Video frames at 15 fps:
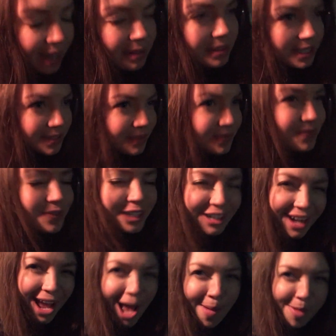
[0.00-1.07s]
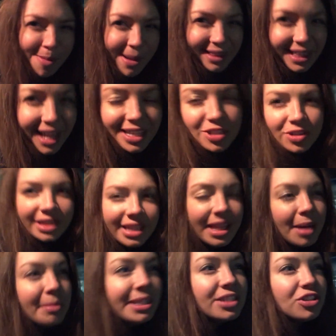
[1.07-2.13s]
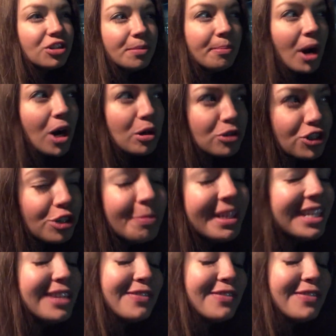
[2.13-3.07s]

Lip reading: I was very happy about that. So then that means tomorrow should be